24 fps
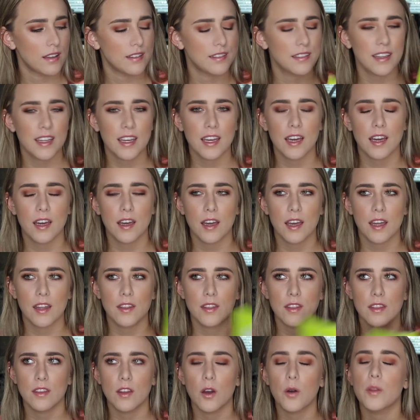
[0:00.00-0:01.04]
It's like
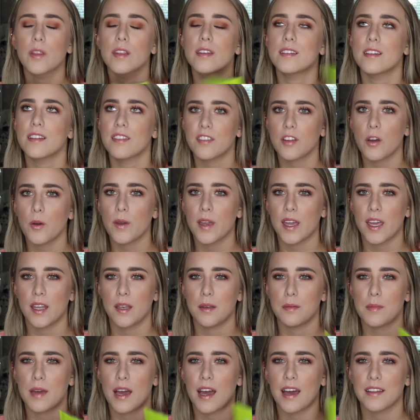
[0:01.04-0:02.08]
the Disco
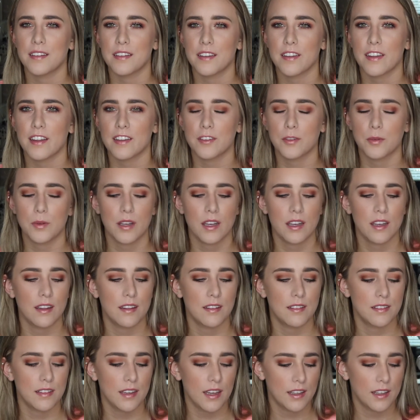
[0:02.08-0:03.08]
Kitten mask, that's what it is.